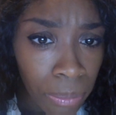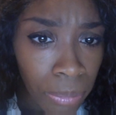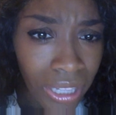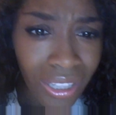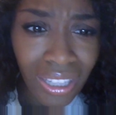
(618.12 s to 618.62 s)

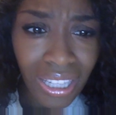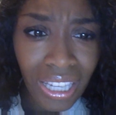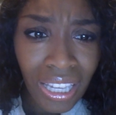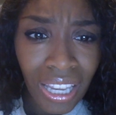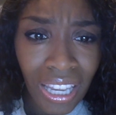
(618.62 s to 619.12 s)

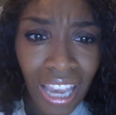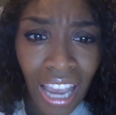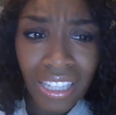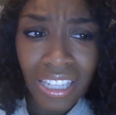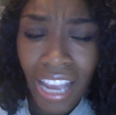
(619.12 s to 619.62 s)
basically, he
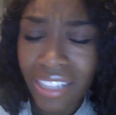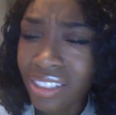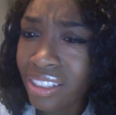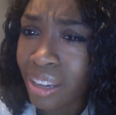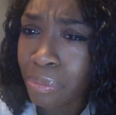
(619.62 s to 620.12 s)
had an
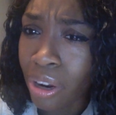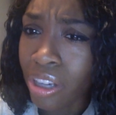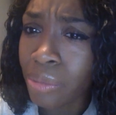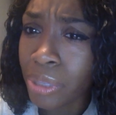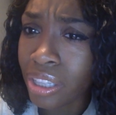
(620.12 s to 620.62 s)
accident that brought
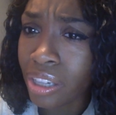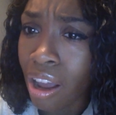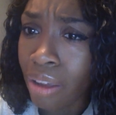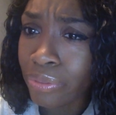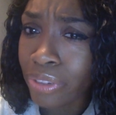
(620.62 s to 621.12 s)
him into
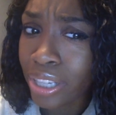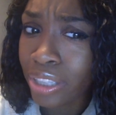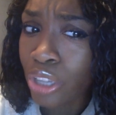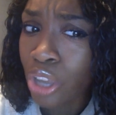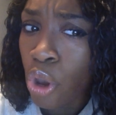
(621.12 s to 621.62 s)

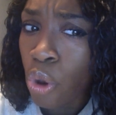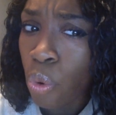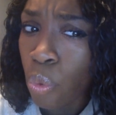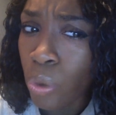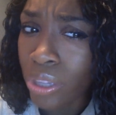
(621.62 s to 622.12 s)
conflict
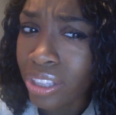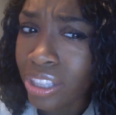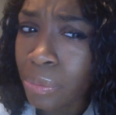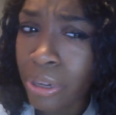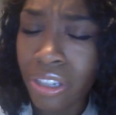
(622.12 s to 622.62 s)
with the
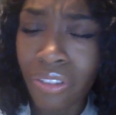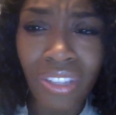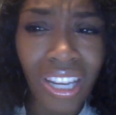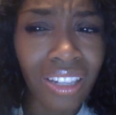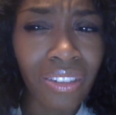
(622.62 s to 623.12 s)
spirit of
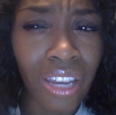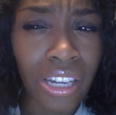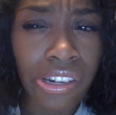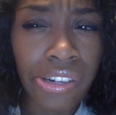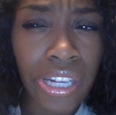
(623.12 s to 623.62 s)
negative
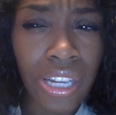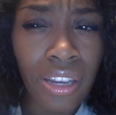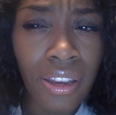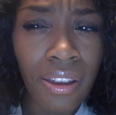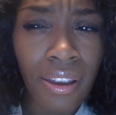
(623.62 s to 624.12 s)
energy.
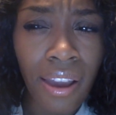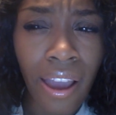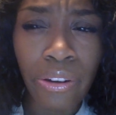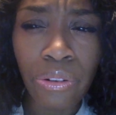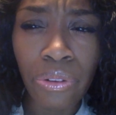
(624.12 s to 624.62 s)

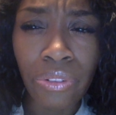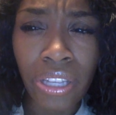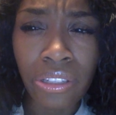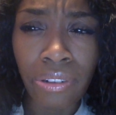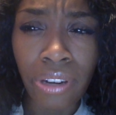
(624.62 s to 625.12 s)
I don't know if that's
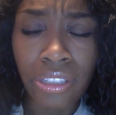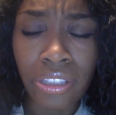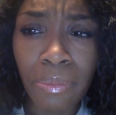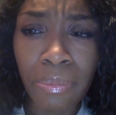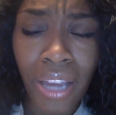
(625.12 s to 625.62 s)
correct,
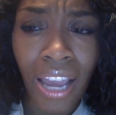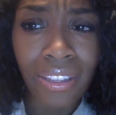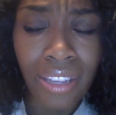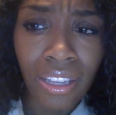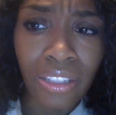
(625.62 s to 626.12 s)
but I
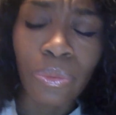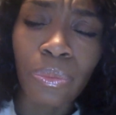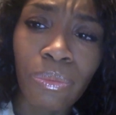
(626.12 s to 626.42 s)
think that's